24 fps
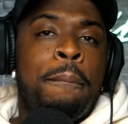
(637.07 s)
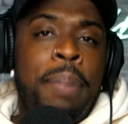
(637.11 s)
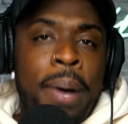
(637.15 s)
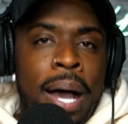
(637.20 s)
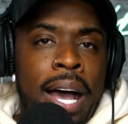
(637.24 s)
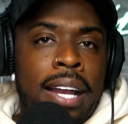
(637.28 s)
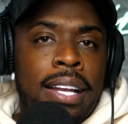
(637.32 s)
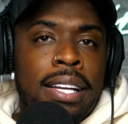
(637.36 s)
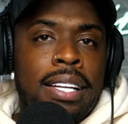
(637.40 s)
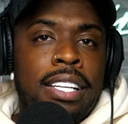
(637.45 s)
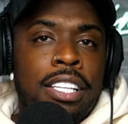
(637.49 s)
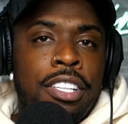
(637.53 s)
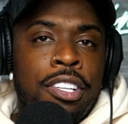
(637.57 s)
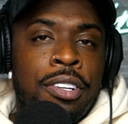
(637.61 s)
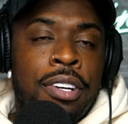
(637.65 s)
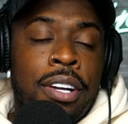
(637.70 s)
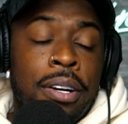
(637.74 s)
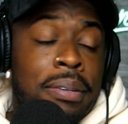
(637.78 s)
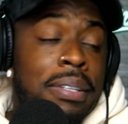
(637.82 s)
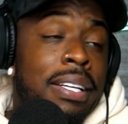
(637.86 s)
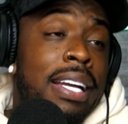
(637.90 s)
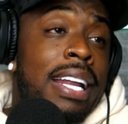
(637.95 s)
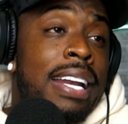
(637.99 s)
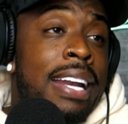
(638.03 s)
But, you
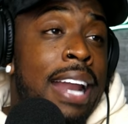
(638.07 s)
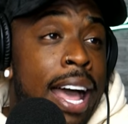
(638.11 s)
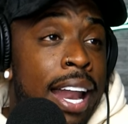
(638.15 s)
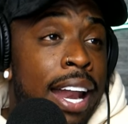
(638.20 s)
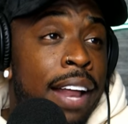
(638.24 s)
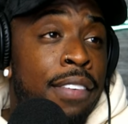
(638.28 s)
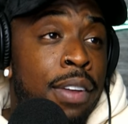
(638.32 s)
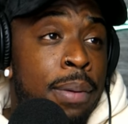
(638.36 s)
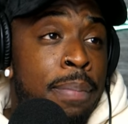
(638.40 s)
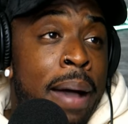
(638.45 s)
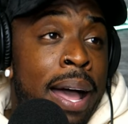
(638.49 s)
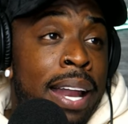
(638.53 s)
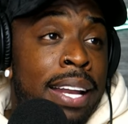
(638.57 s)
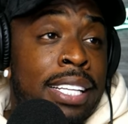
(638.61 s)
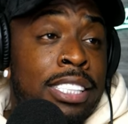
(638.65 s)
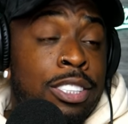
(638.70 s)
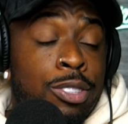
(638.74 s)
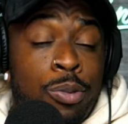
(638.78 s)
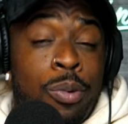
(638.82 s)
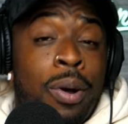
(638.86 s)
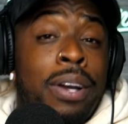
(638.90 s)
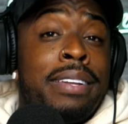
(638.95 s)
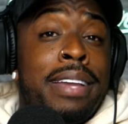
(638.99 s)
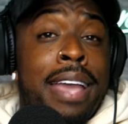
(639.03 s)
know, not everybody
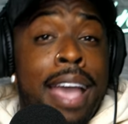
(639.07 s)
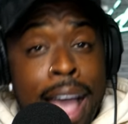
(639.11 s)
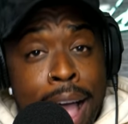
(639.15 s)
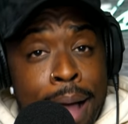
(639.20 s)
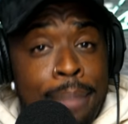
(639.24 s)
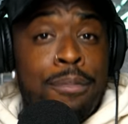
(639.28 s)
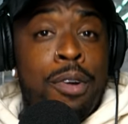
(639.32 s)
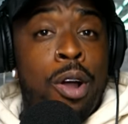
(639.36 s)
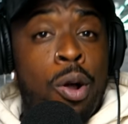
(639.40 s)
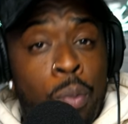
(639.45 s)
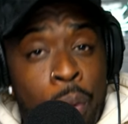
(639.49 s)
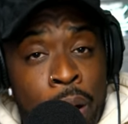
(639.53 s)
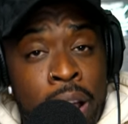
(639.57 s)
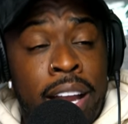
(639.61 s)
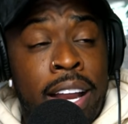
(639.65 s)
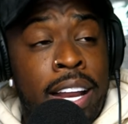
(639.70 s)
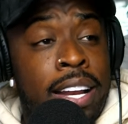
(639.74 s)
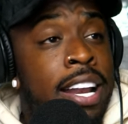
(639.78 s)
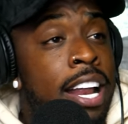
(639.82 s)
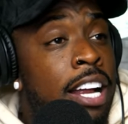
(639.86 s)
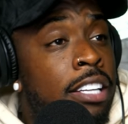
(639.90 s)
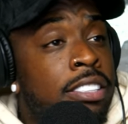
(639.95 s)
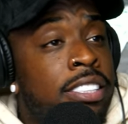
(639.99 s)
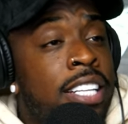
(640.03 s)
is on camera with
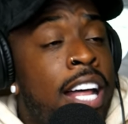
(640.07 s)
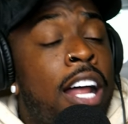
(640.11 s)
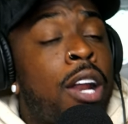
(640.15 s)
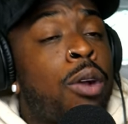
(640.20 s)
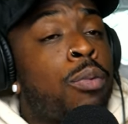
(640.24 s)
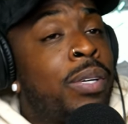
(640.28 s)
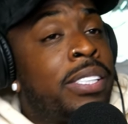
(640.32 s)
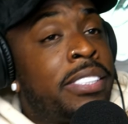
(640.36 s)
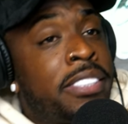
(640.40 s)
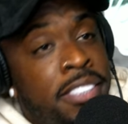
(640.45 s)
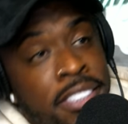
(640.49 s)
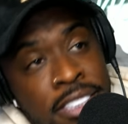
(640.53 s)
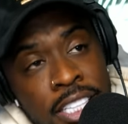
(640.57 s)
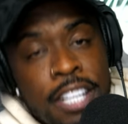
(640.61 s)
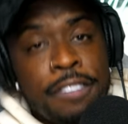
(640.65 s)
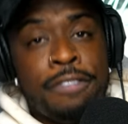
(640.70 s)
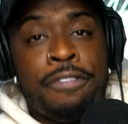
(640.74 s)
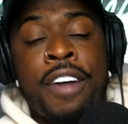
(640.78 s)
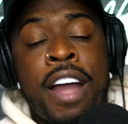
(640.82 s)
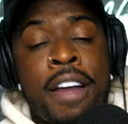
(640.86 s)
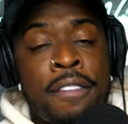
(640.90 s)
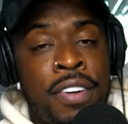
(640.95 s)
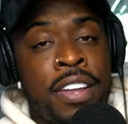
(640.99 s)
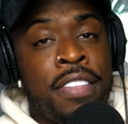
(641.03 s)
it, and there's not a
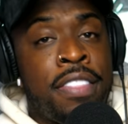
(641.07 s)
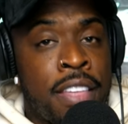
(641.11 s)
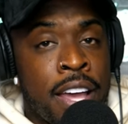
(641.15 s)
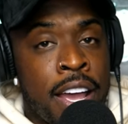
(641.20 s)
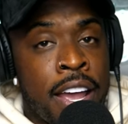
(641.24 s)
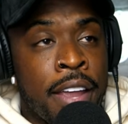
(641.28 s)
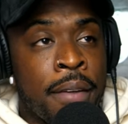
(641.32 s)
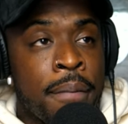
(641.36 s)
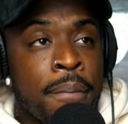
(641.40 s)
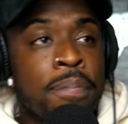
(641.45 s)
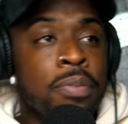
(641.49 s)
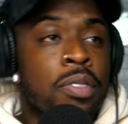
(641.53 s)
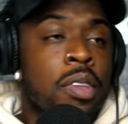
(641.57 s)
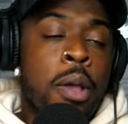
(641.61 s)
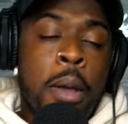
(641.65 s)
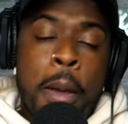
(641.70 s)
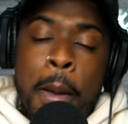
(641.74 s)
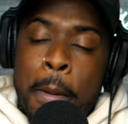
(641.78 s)
receipt for everything.